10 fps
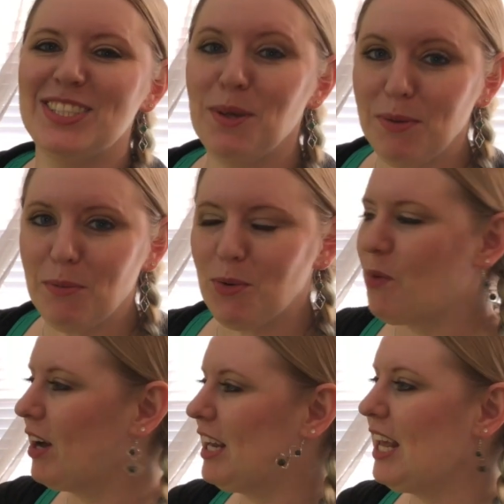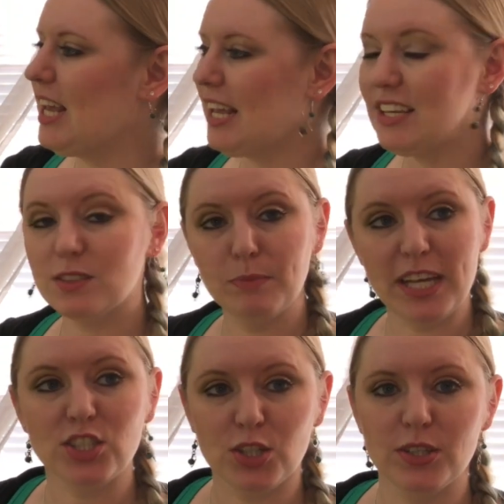Tip number one is
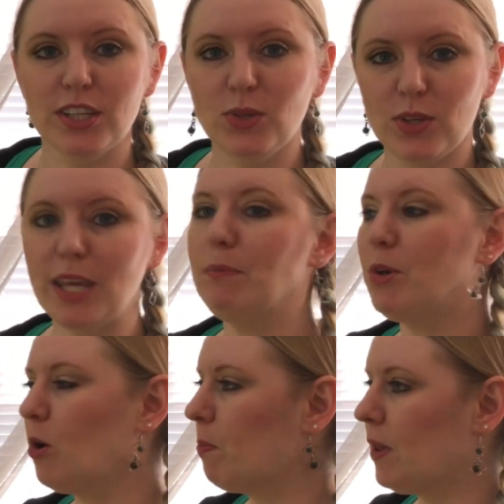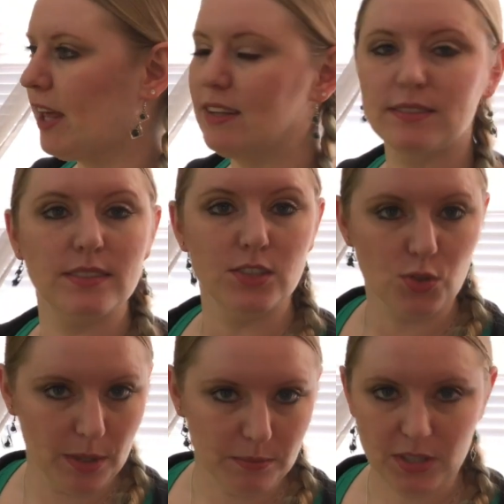make sure that you keep your plants
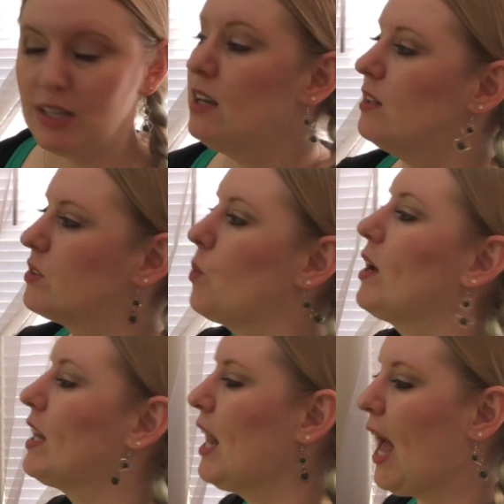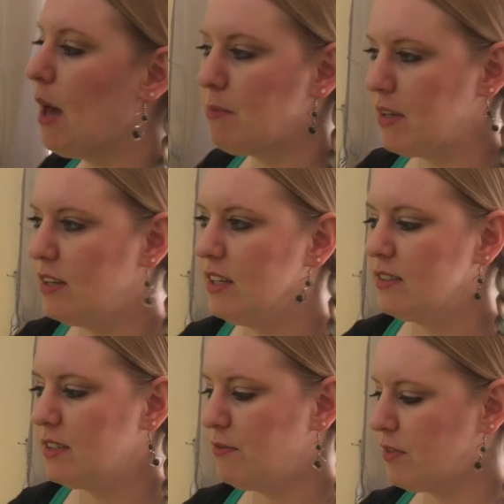trimmed. So what can happen
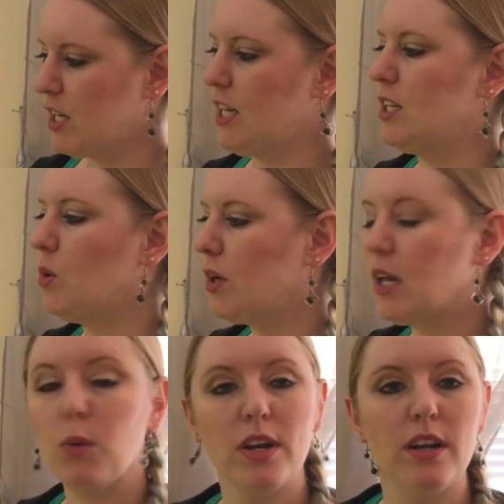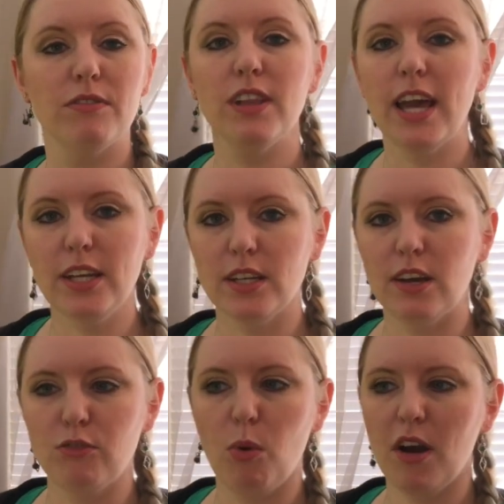is if they don't get quite enough light,
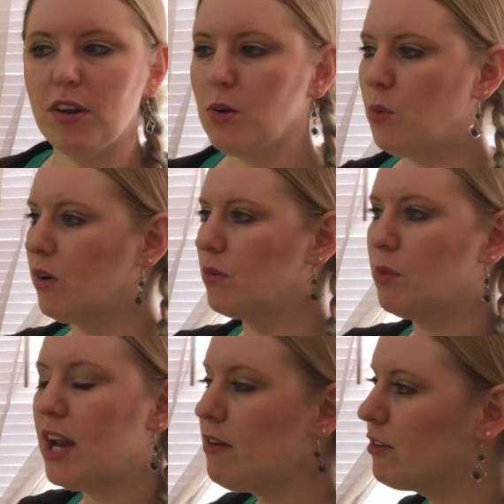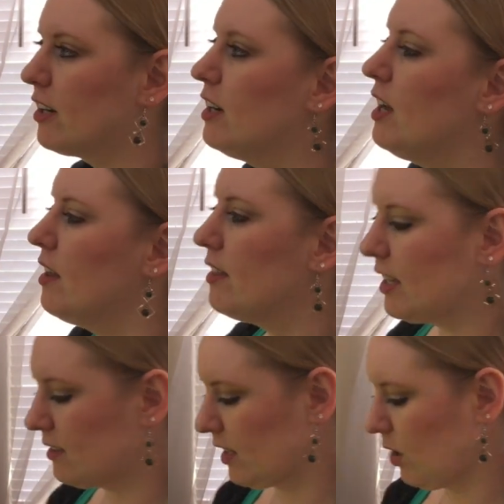enough water, or whatever,
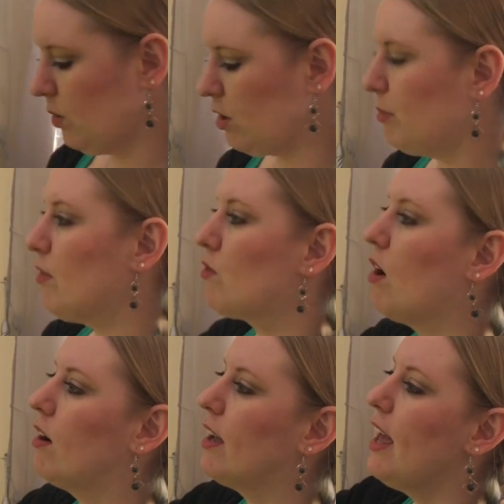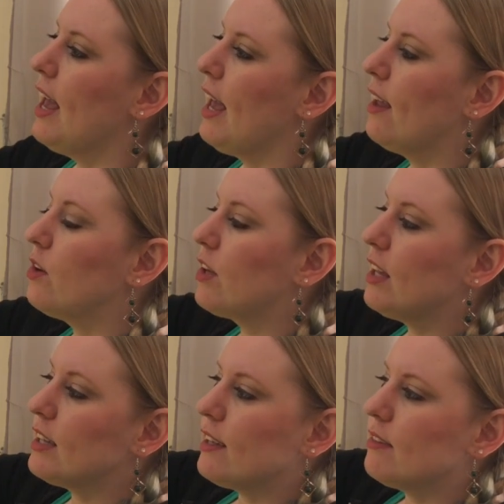things can go a little bit wrong and you'll
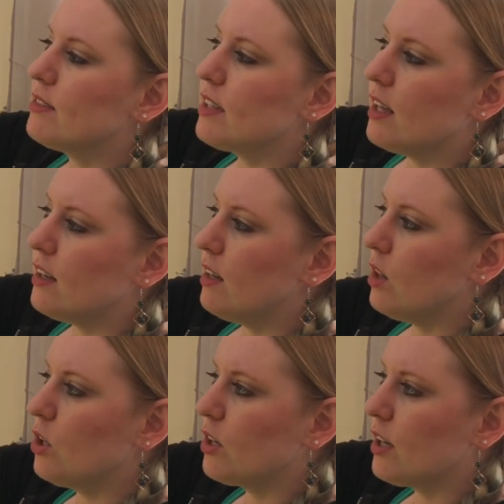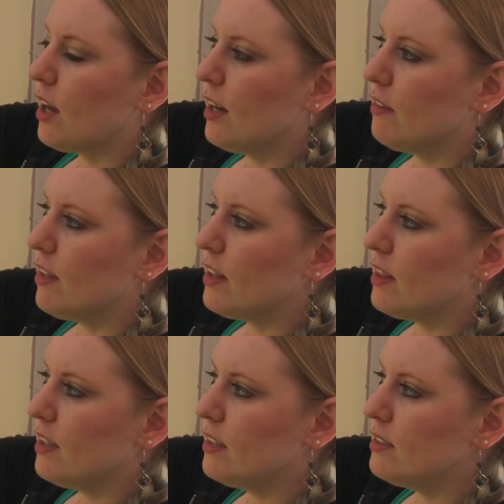get leaves that look kind of
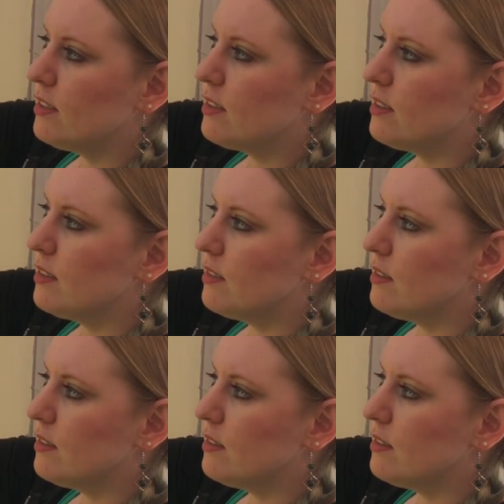like this.